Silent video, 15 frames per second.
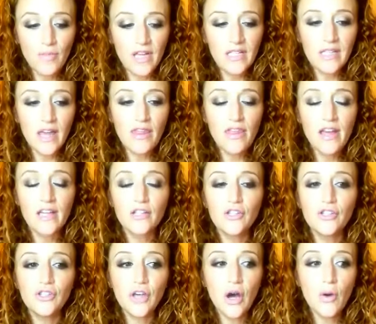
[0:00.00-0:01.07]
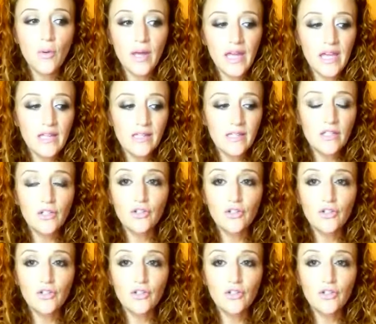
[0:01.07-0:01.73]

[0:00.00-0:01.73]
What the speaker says: because I think it's so easy